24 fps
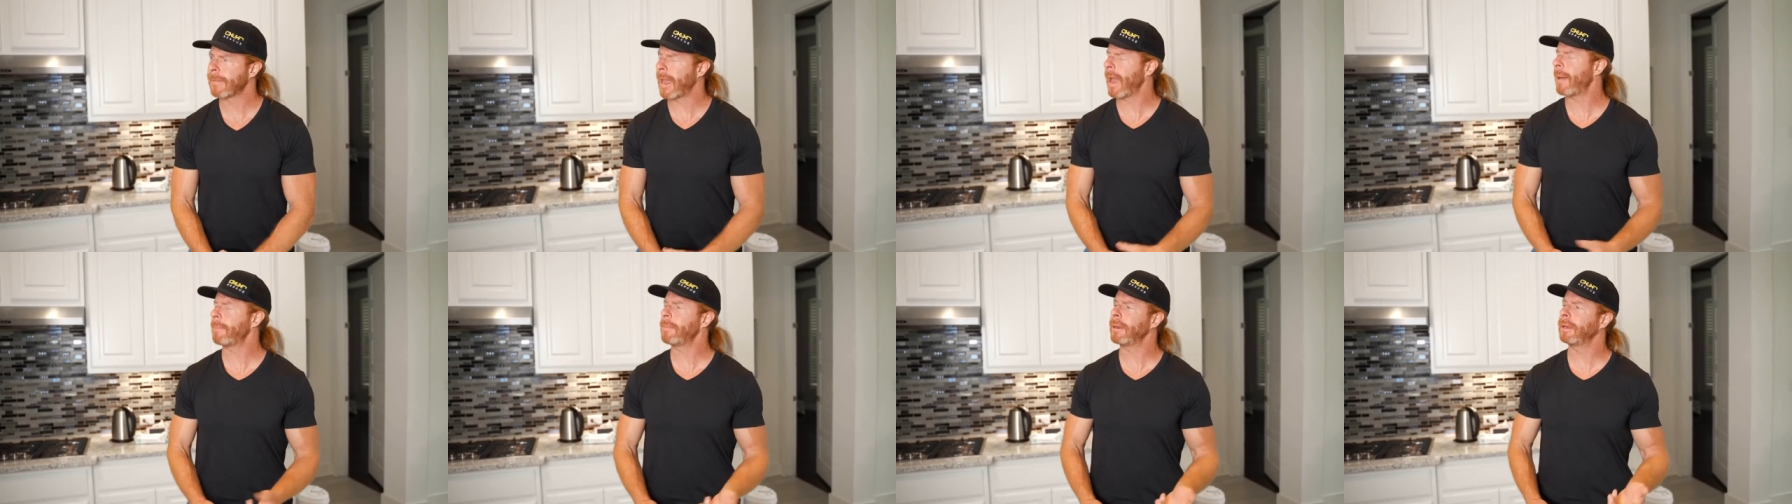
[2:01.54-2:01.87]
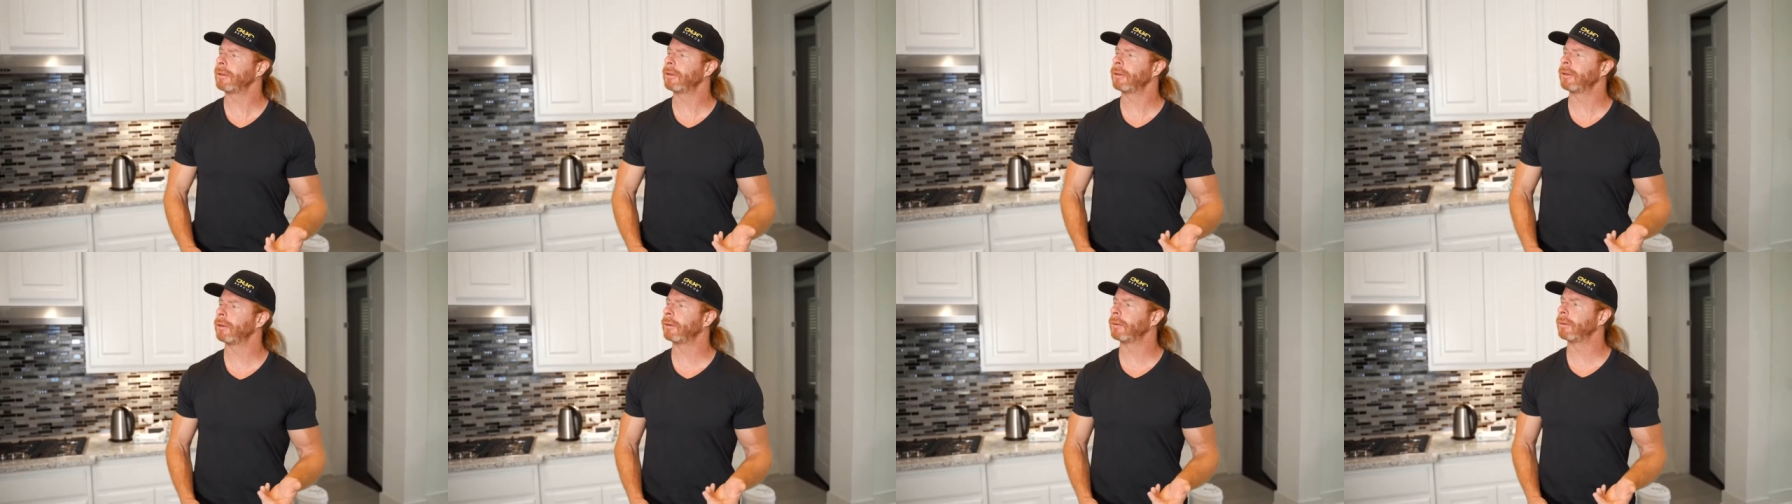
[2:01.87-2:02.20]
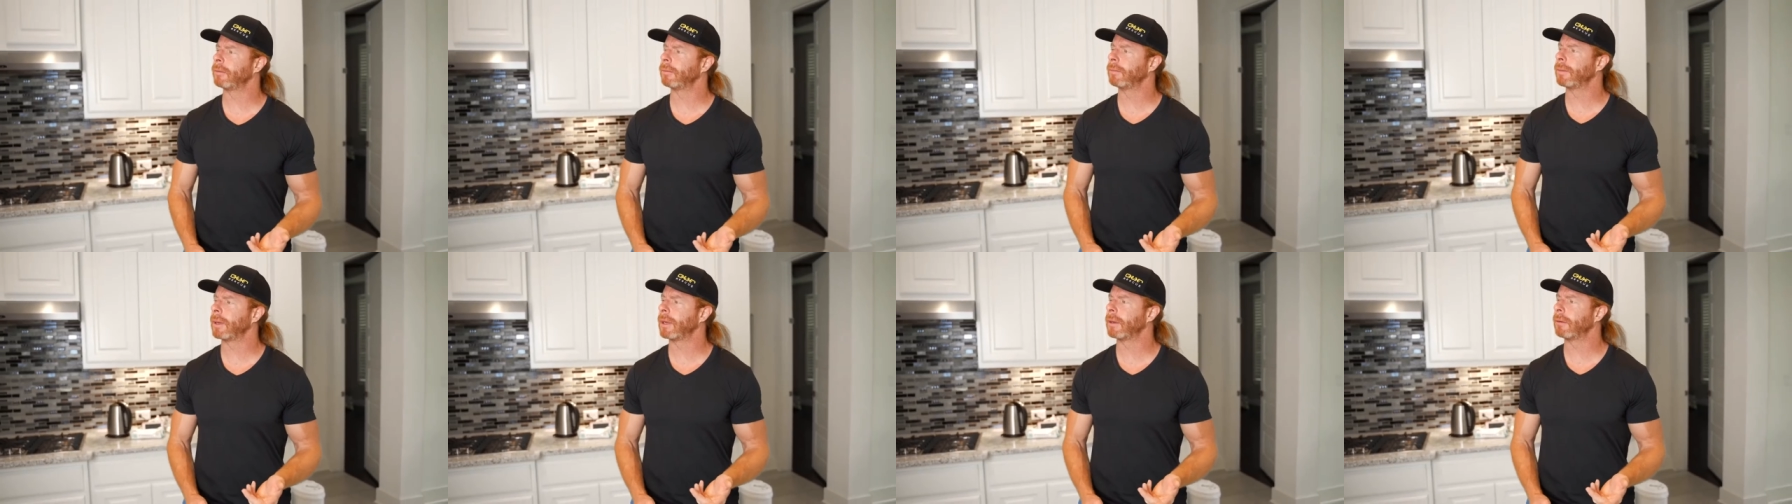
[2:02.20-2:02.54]
Happy
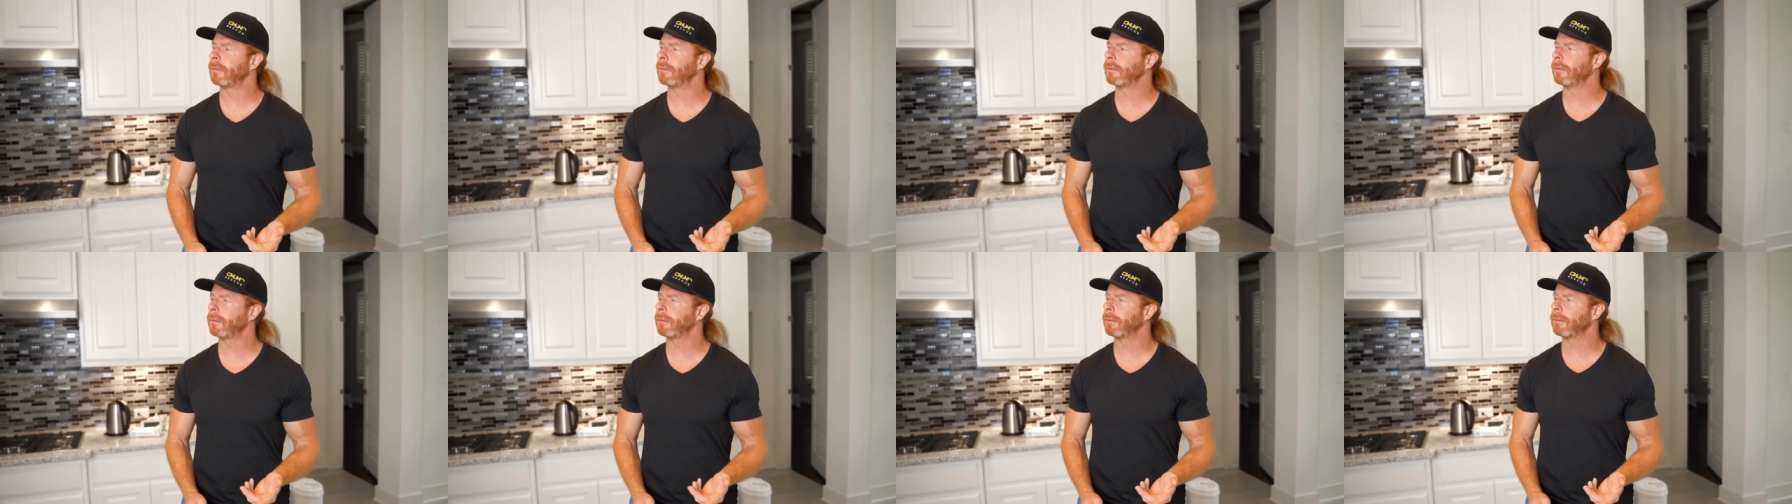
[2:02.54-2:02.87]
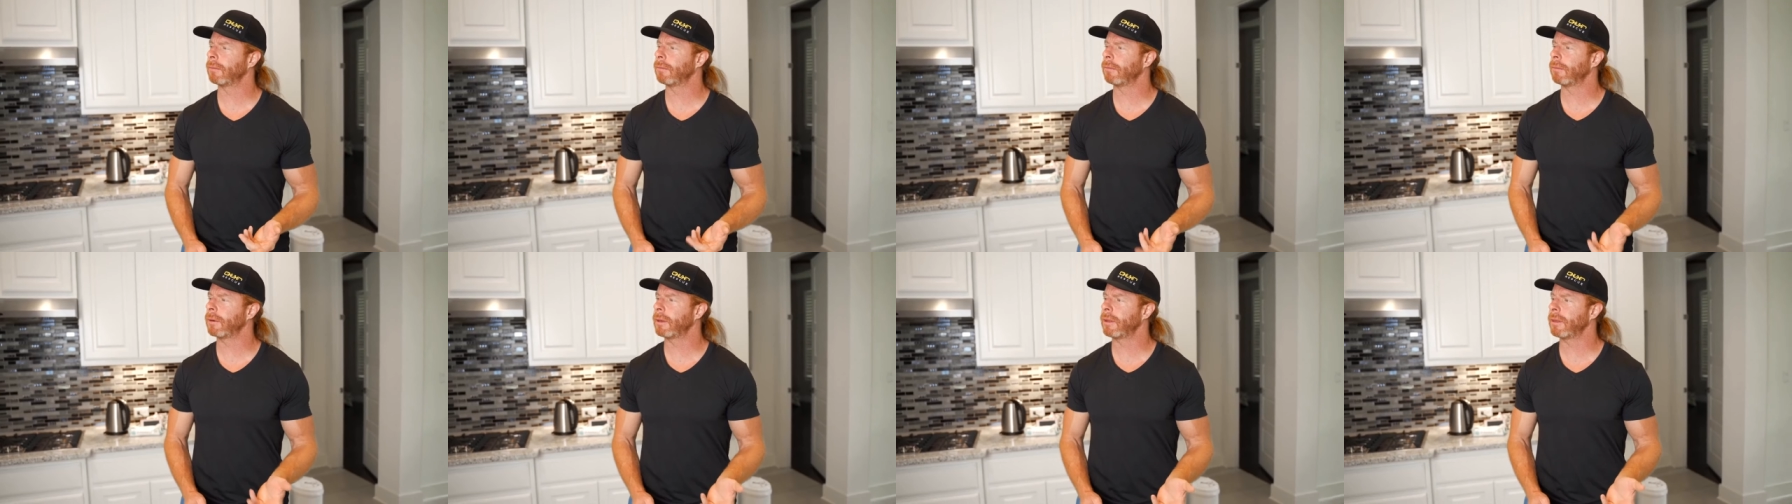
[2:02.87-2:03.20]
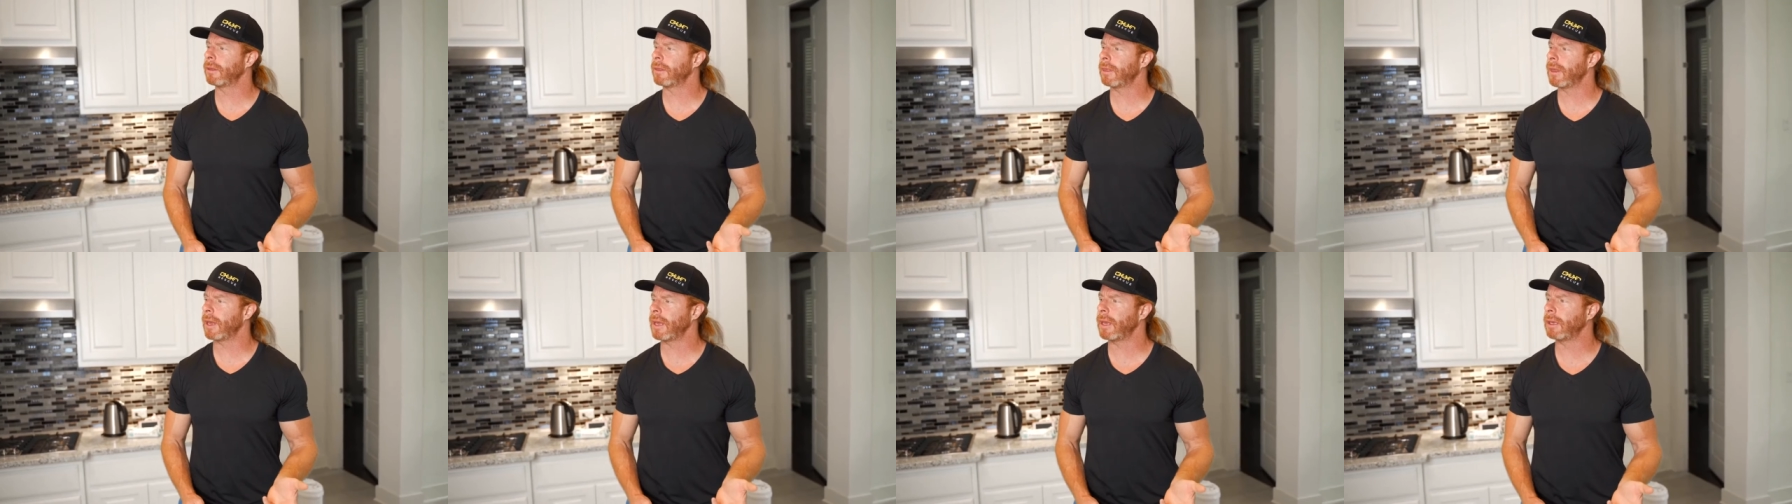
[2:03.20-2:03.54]
to, but
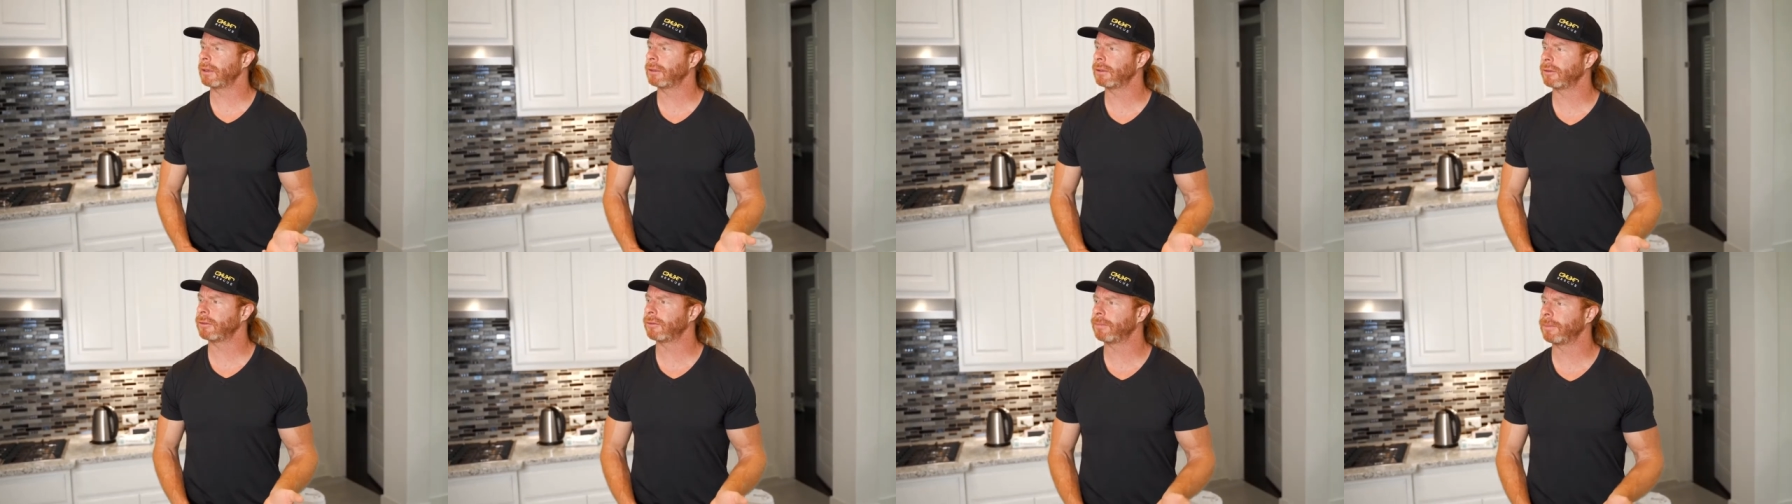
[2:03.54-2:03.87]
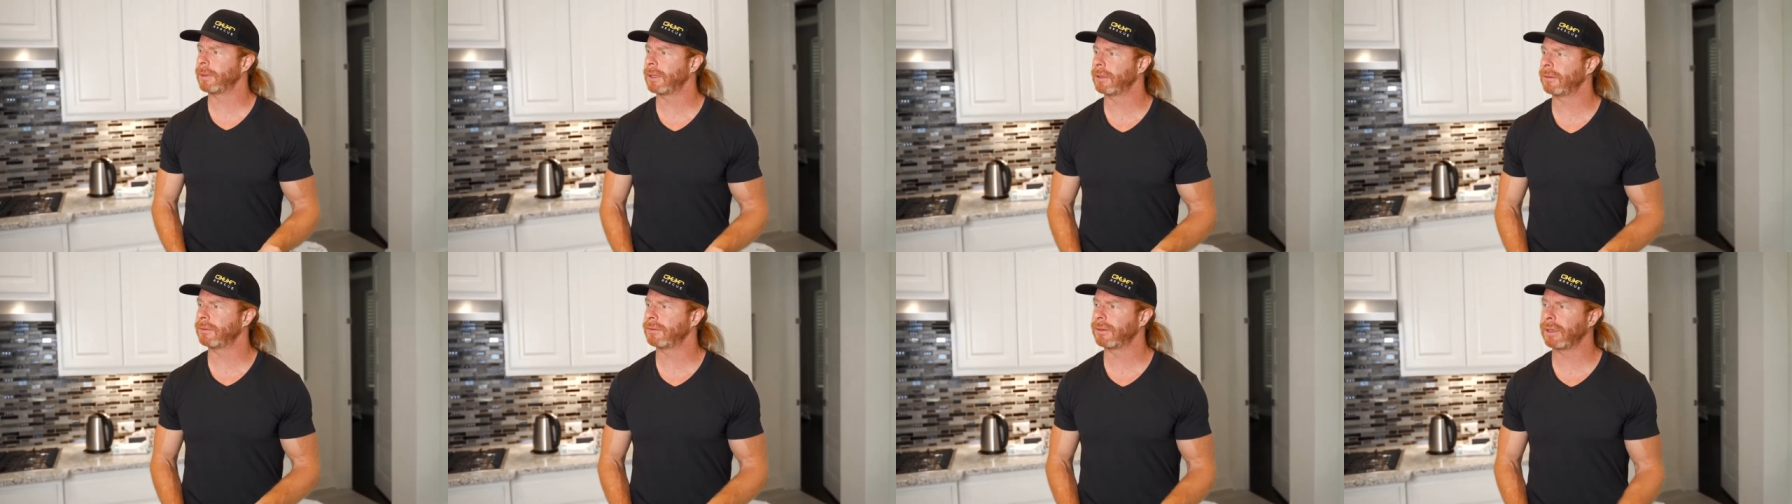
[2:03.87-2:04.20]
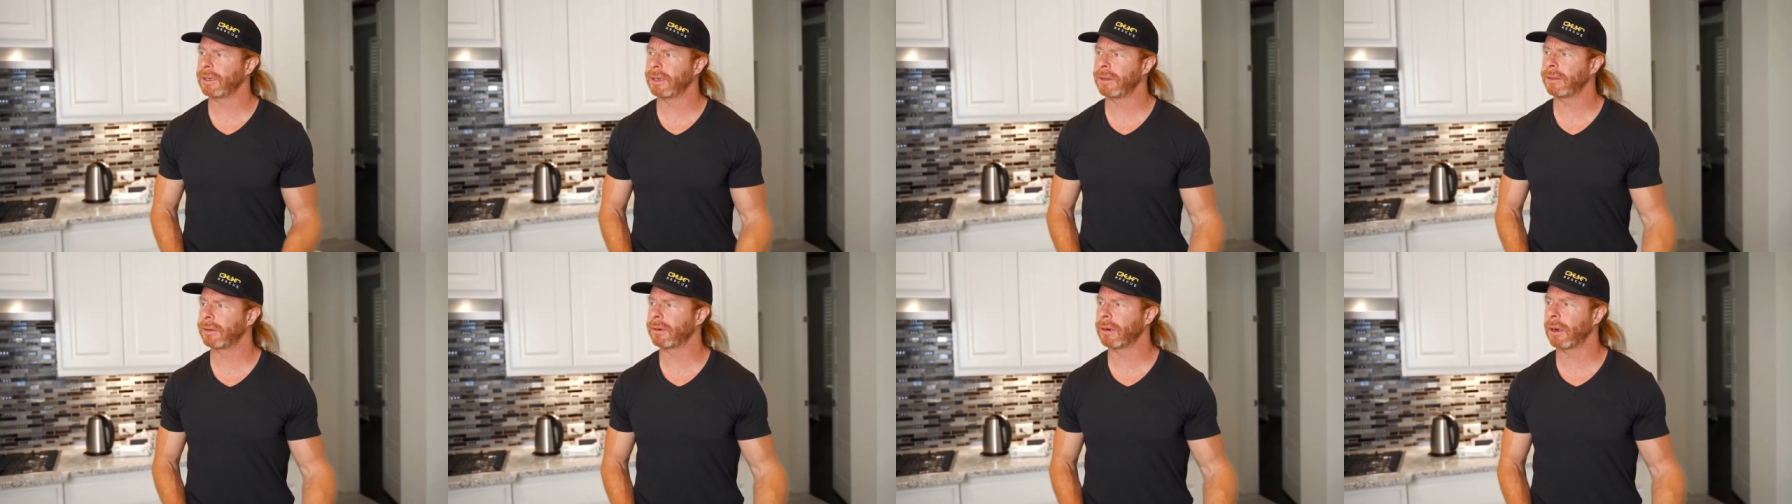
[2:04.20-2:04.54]
wouldn't they just be
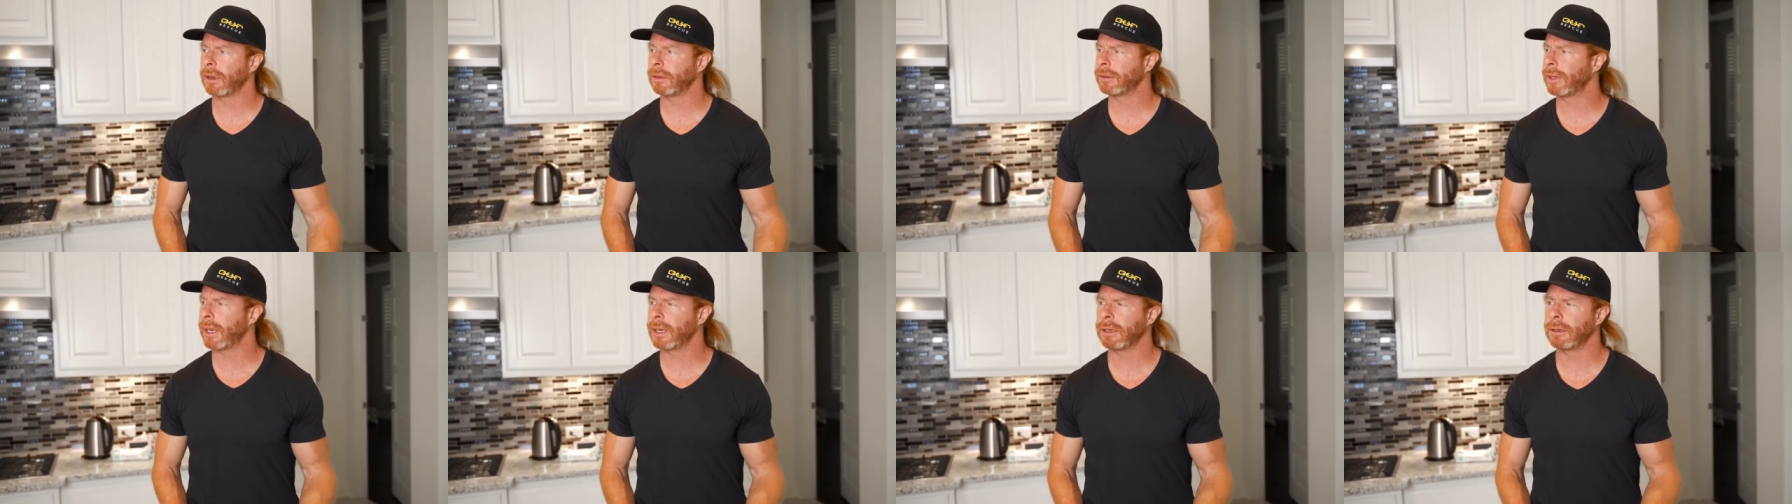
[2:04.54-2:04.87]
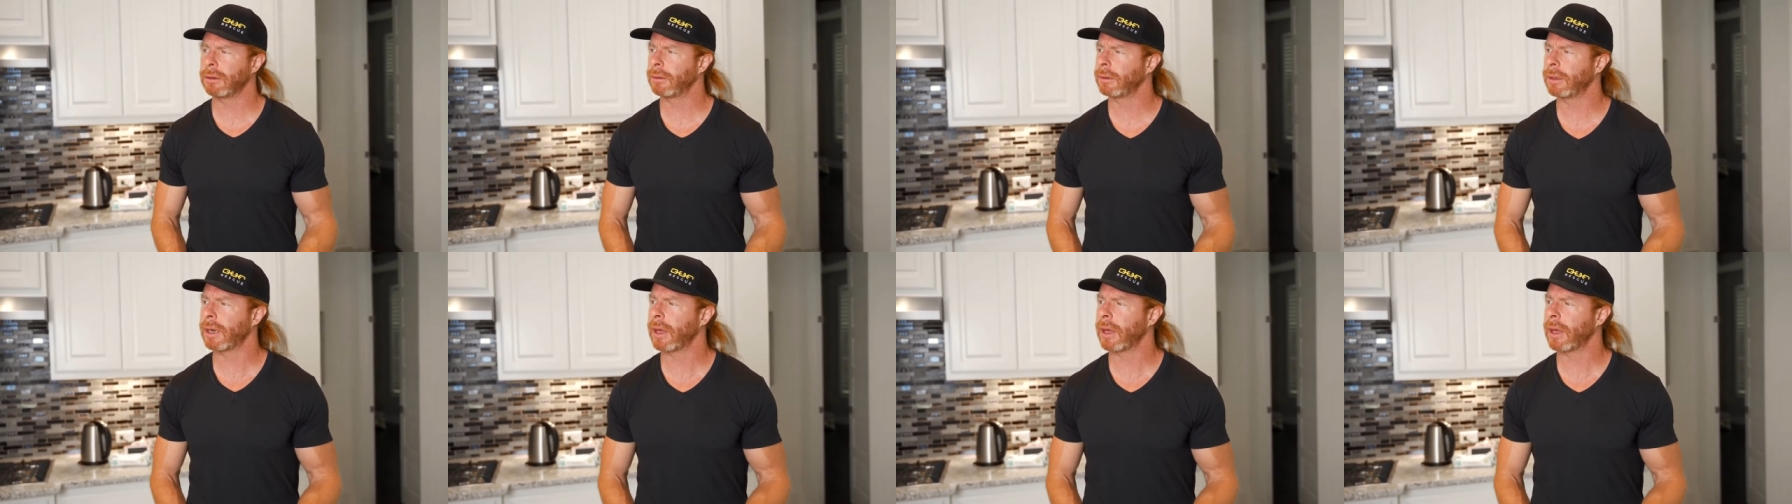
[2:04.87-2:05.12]
sitting there all day doing